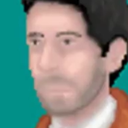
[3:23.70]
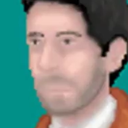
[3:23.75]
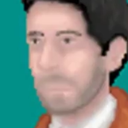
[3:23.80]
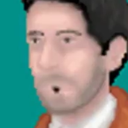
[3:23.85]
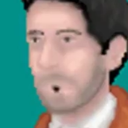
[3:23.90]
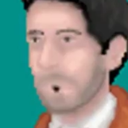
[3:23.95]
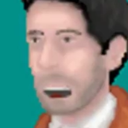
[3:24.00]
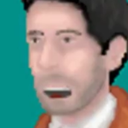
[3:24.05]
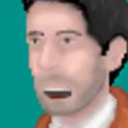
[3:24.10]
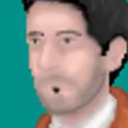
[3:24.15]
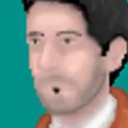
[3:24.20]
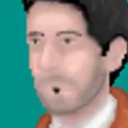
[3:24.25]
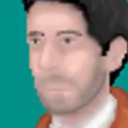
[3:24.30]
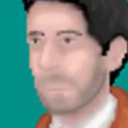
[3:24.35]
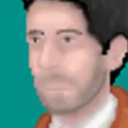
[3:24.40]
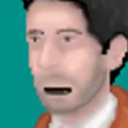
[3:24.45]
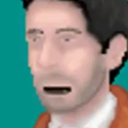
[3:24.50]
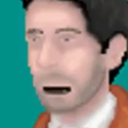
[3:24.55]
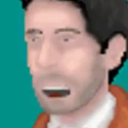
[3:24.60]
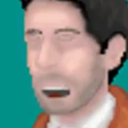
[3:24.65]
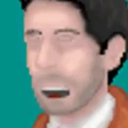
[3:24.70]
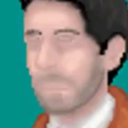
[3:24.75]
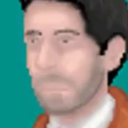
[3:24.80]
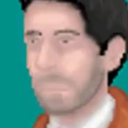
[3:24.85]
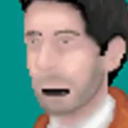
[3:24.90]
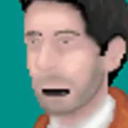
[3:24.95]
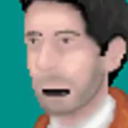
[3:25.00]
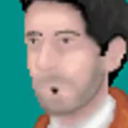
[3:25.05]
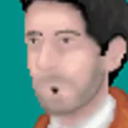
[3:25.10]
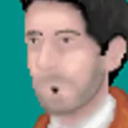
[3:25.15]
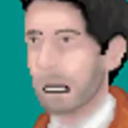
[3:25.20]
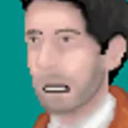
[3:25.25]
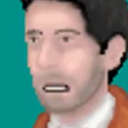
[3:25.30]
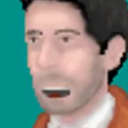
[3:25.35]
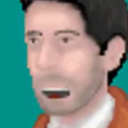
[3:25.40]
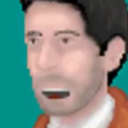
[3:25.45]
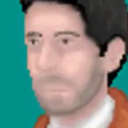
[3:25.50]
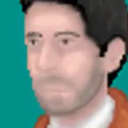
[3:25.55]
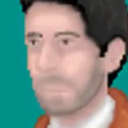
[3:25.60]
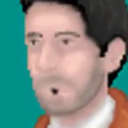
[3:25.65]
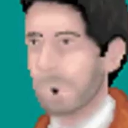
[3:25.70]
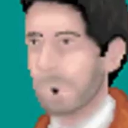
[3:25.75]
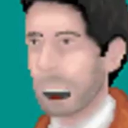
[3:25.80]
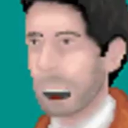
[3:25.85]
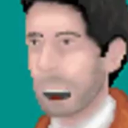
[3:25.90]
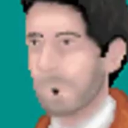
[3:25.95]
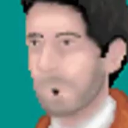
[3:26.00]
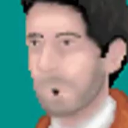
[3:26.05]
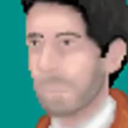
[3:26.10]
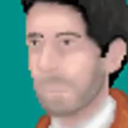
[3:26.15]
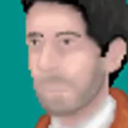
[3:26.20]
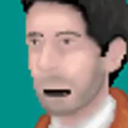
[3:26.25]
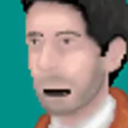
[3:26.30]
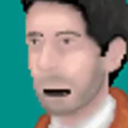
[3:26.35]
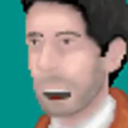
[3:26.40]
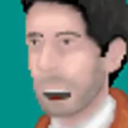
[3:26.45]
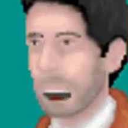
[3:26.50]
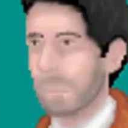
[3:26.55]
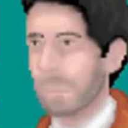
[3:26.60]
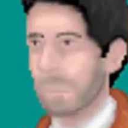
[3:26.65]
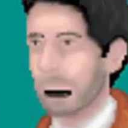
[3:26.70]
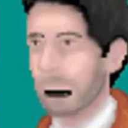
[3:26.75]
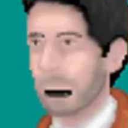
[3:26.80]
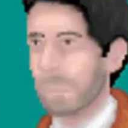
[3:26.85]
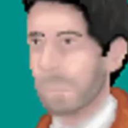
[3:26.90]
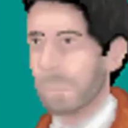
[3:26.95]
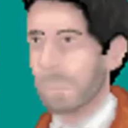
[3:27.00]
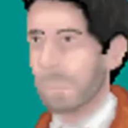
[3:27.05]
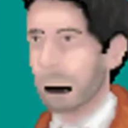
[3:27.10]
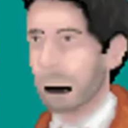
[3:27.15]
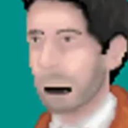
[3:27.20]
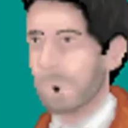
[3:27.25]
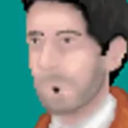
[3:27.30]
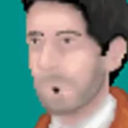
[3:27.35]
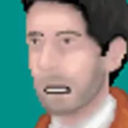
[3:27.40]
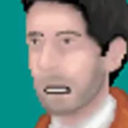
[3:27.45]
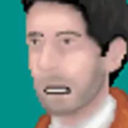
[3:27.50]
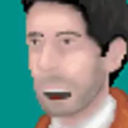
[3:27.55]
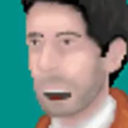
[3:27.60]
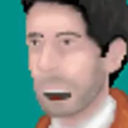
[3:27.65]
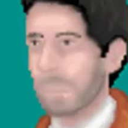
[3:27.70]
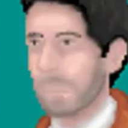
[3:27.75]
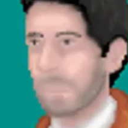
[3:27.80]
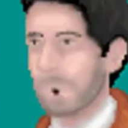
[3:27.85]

Thank you for this information. It may prove useful.